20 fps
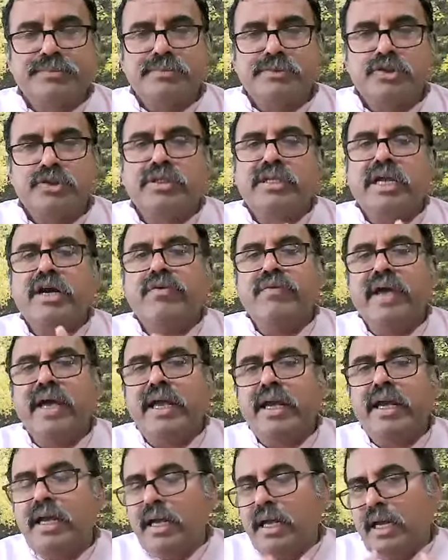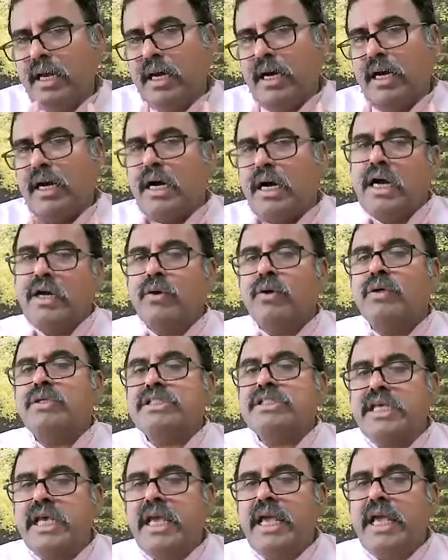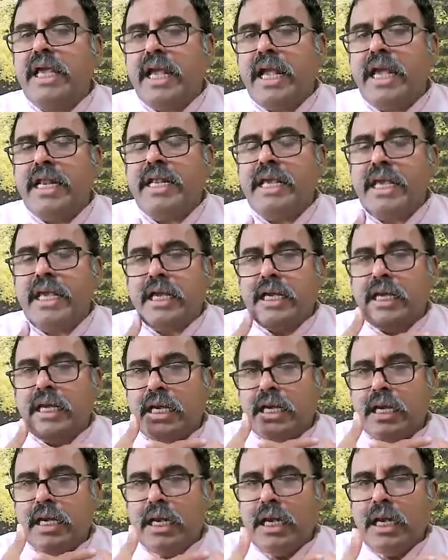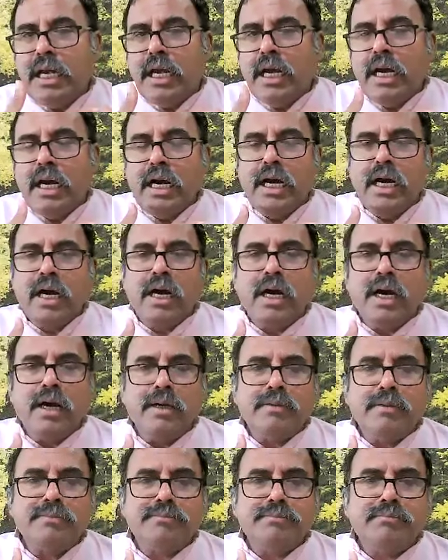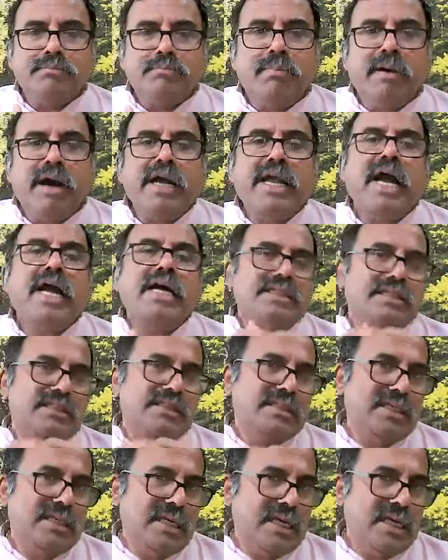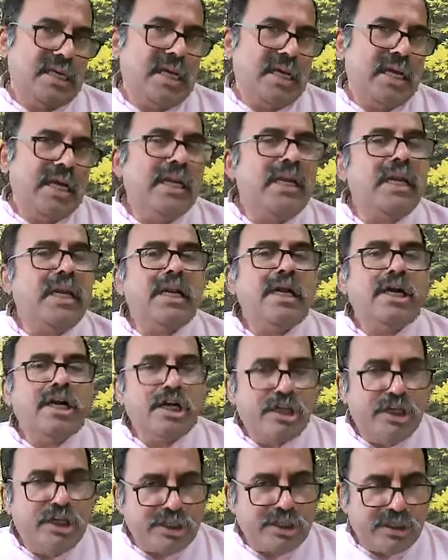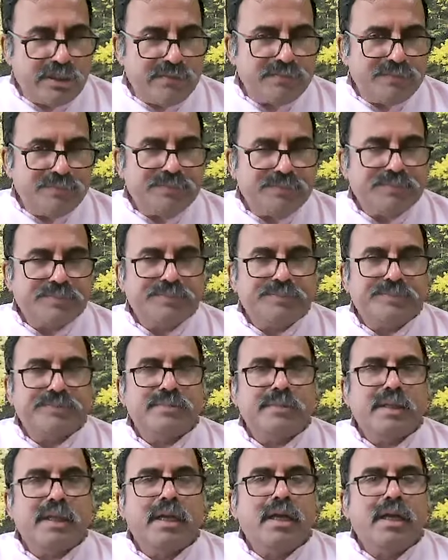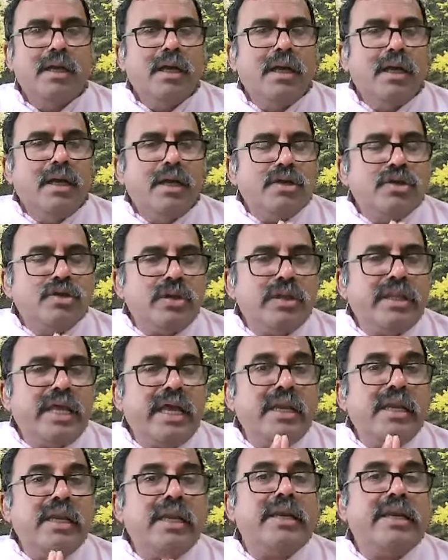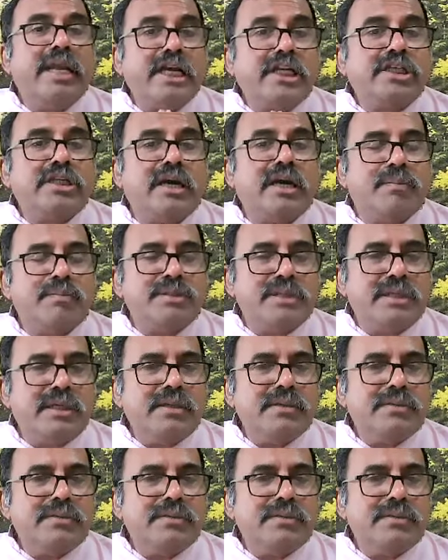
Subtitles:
So that way, I don't see any bias in teaching. So then next comes